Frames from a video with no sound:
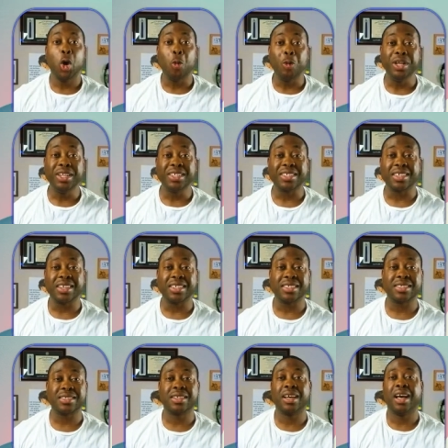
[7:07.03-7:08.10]
We
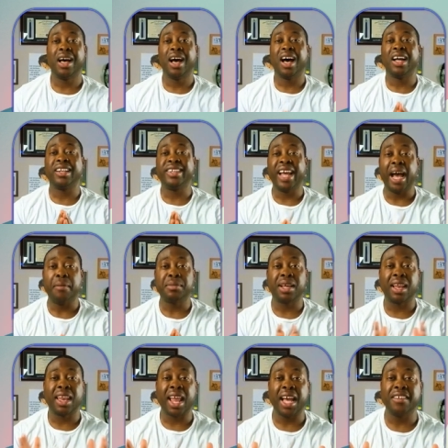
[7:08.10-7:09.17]
discuss adapt to
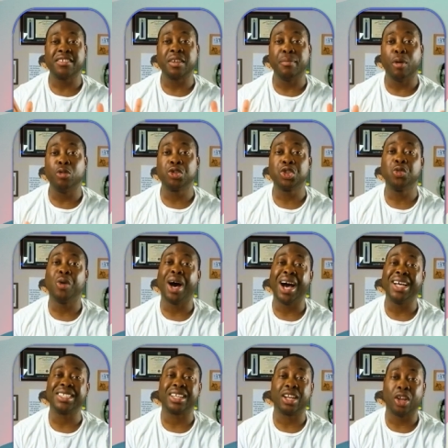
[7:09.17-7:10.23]
life's emotional
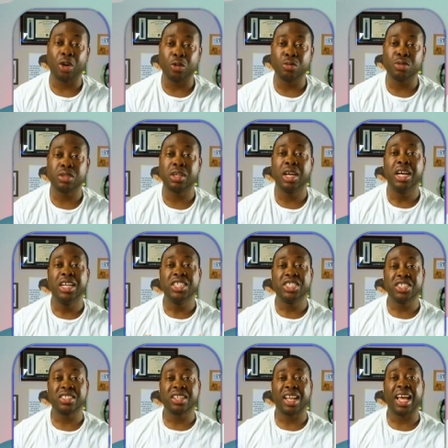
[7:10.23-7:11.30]
highs and lows,
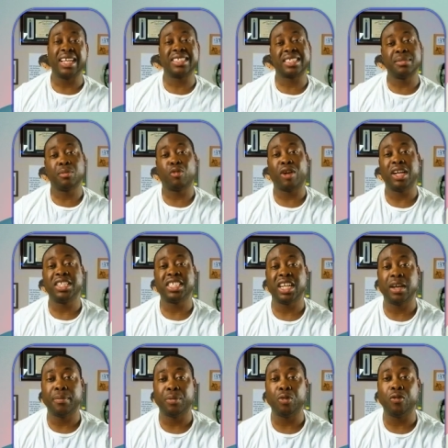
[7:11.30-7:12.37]
just like Samurai
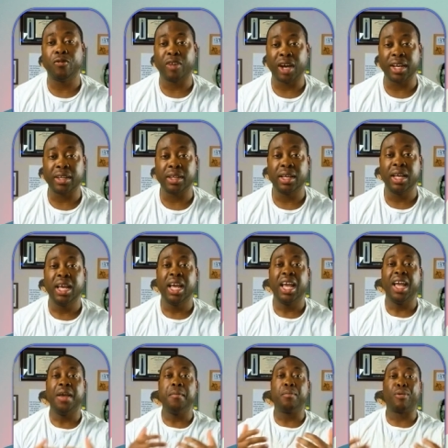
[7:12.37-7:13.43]
Champloo fight.
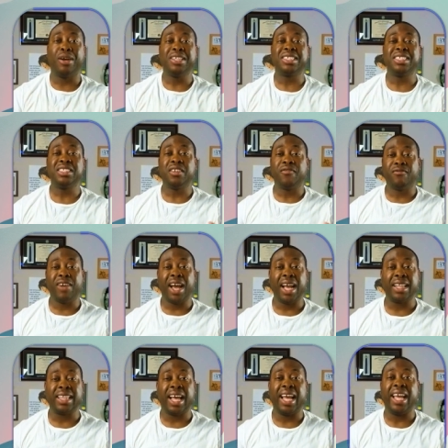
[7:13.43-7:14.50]
Embracing the
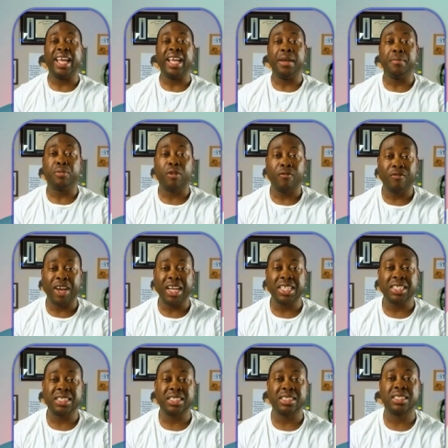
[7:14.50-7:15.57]
fact that
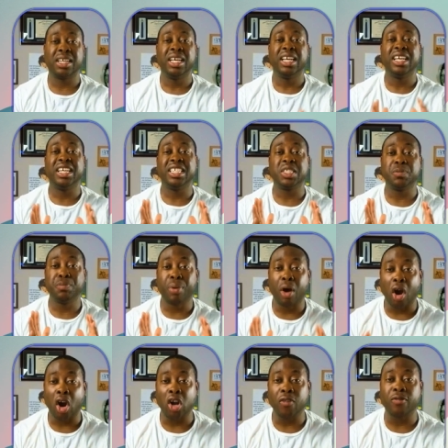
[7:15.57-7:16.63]
imperfections is
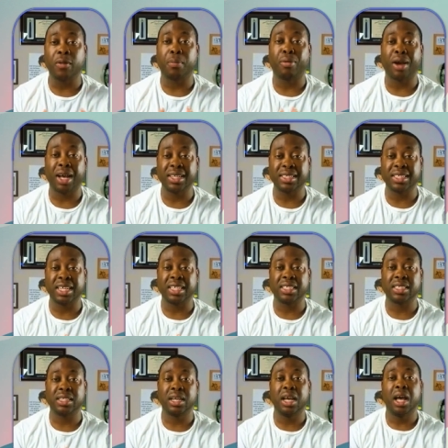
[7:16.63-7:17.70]
part of the process.